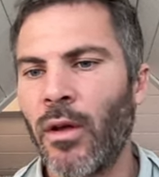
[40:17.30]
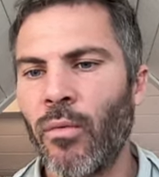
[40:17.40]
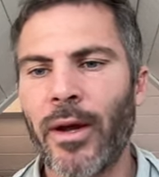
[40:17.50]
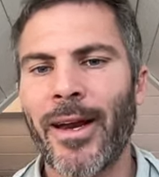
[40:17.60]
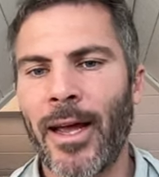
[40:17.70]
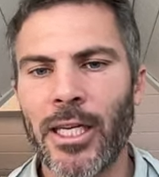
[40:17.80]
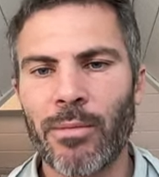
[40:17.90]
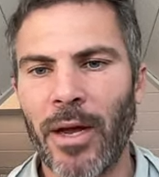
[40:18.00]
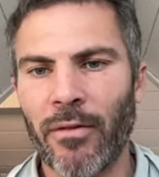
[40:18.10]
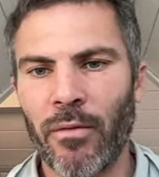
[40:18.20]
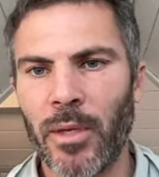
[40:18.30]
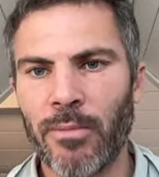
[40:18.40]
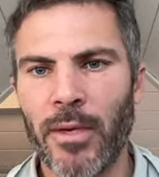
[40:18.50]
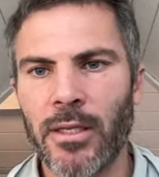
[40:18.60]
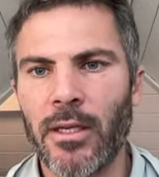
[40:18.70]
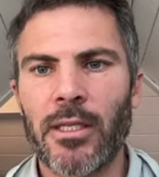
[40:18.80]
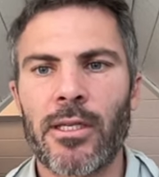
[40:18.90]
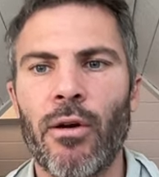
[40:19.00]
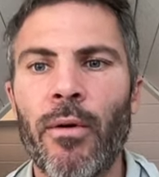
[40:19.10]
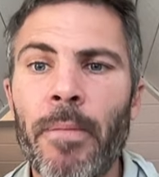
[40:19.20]
can I expect from this business?
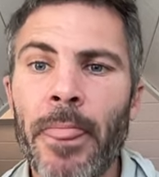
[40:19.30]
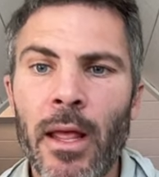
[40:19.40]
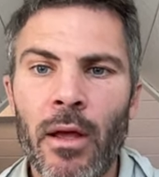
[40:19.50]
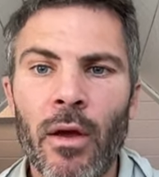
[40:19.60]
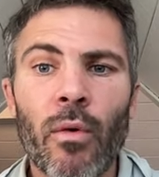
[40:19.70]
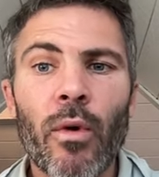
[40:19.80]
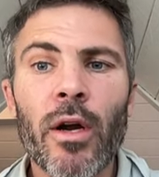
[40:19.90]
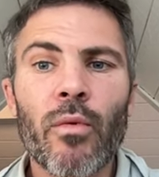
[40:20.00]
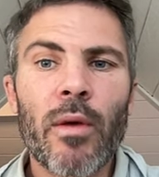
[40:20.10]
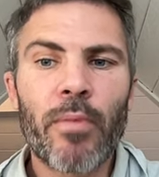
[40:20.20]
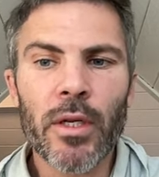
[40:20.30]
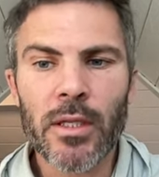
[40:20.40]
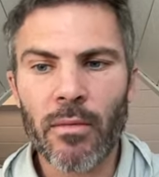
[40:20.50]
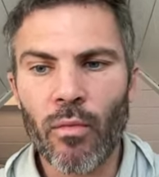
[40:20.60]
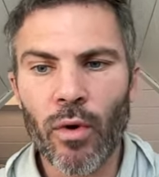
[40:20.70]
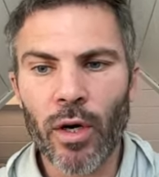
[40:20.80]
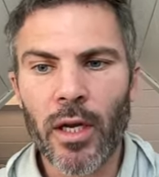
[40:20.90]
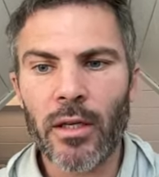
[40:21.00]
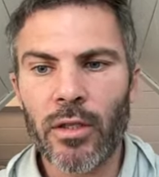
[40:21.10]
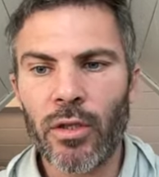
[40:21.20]
So one, we put some work
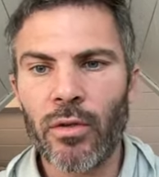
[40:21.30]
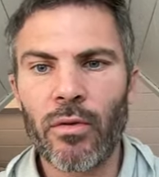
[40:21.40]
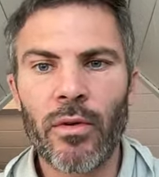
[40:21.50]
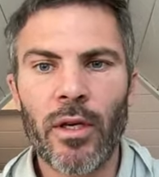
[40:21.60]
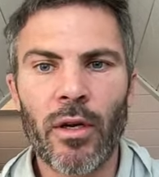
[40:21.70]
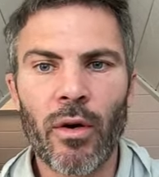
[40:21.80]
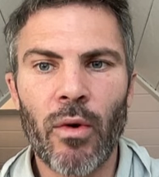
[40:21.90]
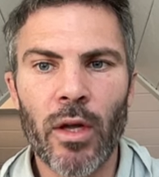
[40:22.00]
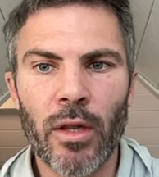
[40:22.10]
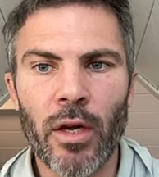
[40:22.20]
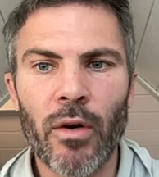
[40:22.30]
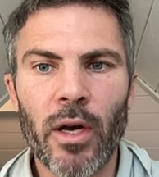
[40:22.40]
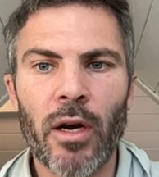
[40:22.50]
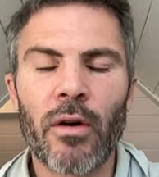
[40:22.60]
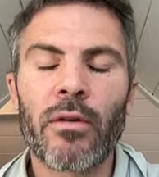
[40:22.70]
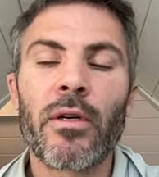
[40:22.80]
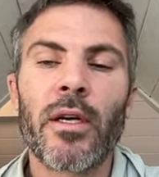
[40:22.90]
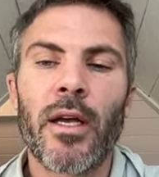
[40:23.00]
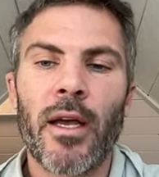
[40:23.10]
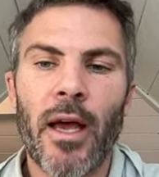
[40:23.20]
into, a logo
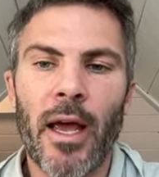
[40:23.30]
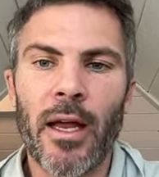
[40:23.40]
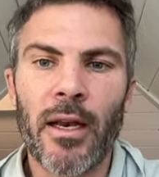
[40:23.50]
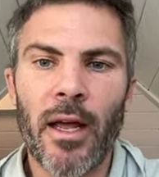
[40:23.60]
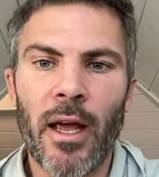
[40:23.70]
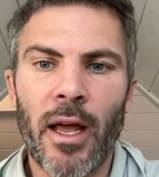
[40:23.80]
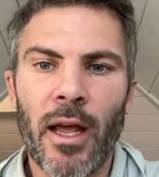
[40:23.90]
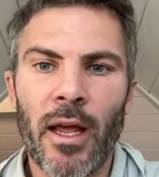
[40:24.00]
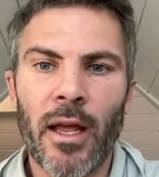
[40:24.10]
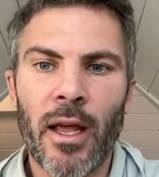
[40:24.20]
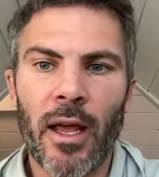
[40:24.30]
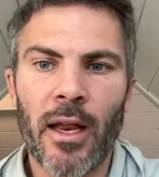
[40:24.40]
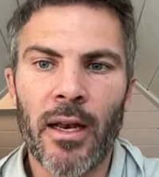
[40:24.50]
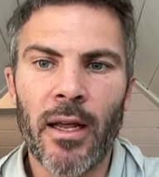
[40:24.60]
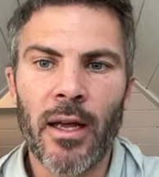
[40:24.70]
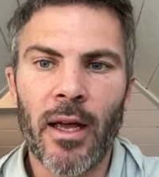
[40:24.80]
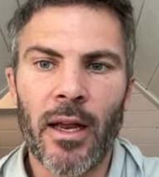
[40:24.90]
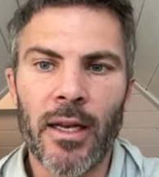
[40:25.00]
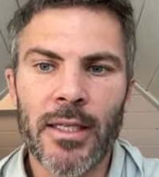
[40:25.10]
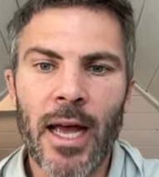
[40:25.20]
and a
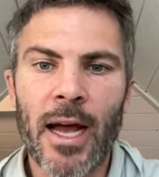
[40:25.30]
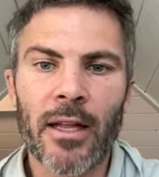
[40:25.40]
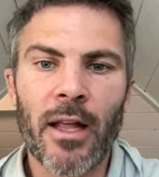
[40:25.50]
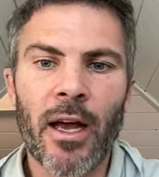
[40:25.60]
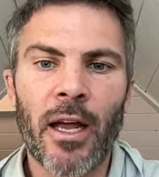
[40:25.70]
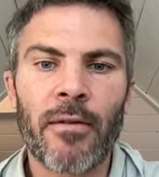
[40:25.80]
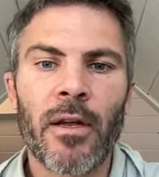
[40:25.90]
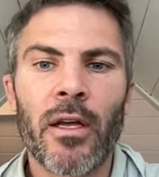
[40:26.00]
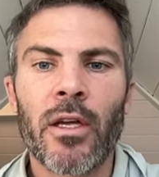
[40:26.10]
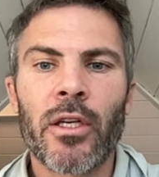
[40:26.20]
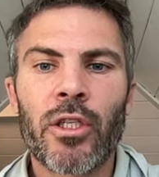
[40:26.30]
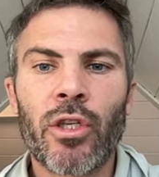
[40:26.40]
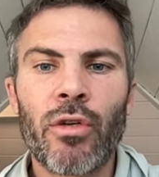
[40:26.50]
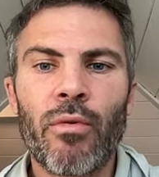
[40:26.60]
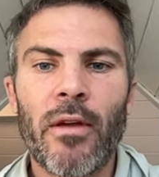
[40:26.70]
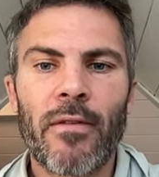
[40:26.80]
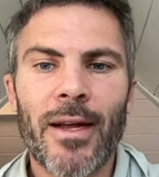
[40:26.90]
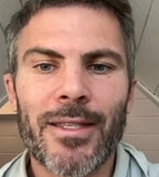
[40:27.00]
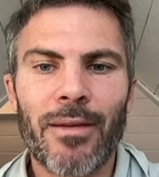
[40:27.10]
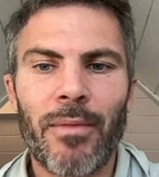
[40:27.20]
tagline. Two, we've
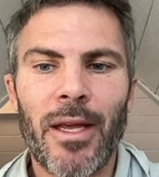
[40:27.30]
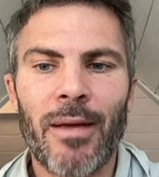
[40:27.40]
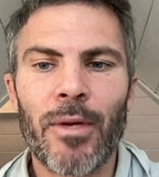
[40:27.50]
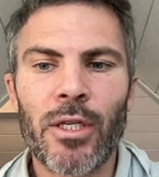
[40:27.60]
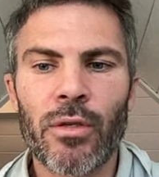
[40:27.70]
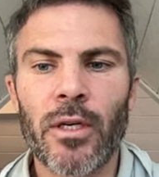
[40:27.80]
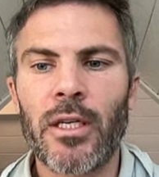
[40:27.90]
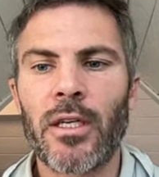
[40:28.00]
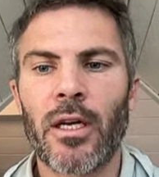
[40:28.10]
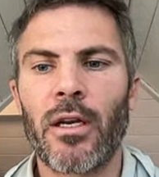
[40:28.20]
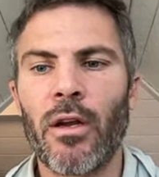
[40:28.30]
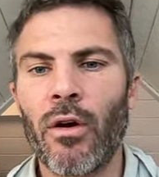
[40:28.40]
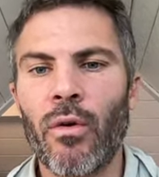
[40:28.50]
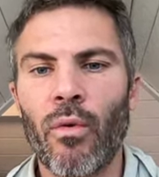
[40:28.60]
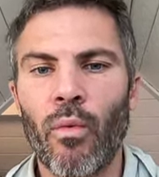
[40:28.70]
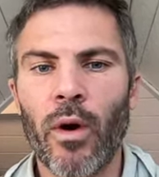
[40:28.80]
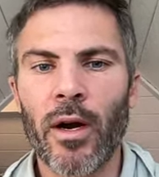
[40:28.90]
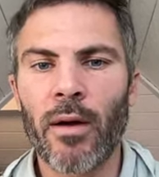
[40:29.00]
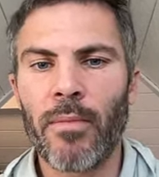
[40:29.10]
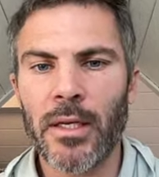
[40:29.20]
got some imagery to connote what
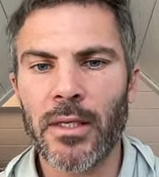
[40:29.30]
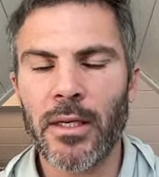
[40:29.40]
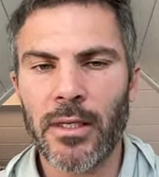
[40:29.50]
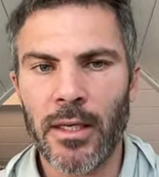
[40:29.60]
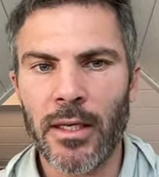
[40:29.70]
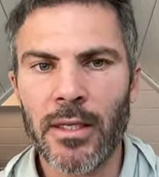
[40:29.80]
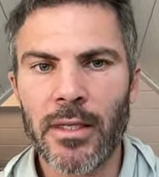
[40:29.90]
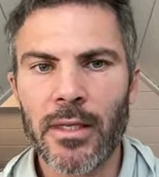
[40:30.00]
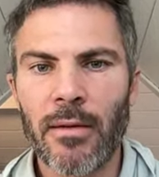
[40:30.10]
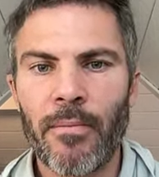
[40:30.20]
our business is.